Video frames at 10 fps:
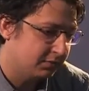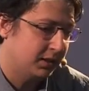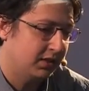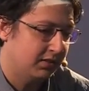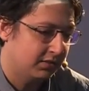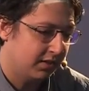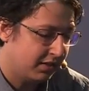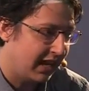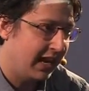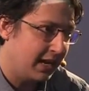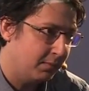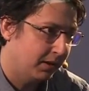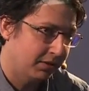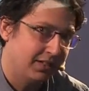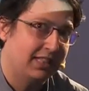But the
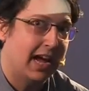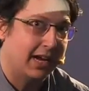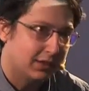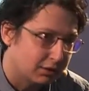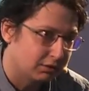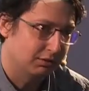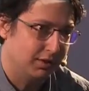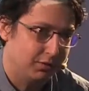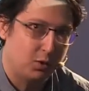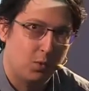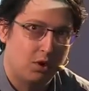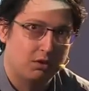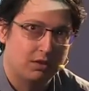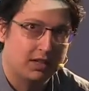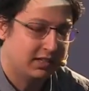label, the title, if you want,
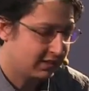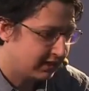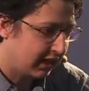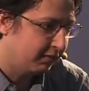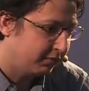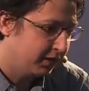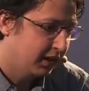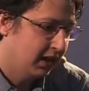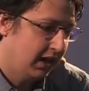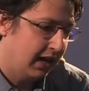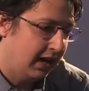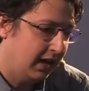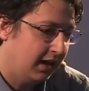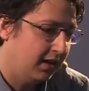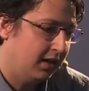itself,
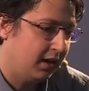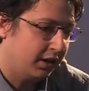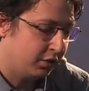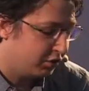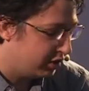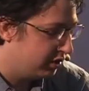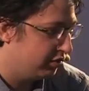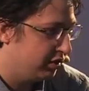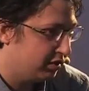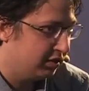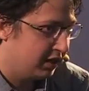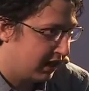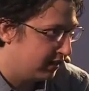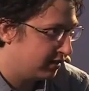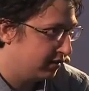I consider it an
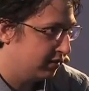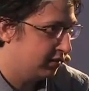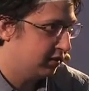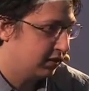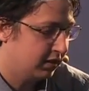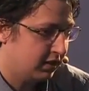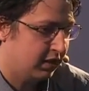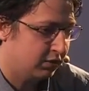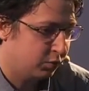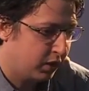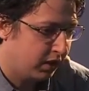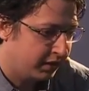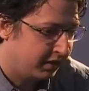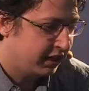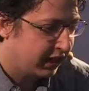asset as well.
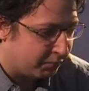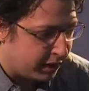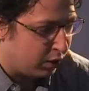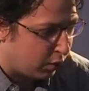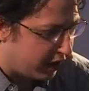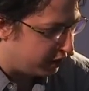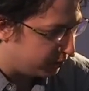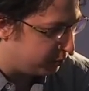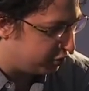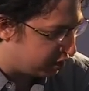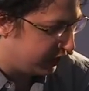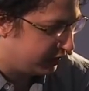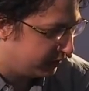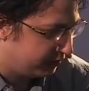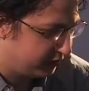And I think I've been quite
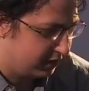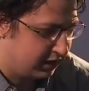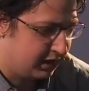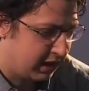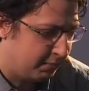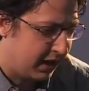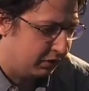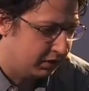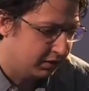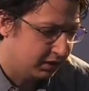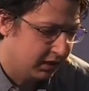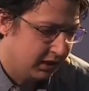objective about it.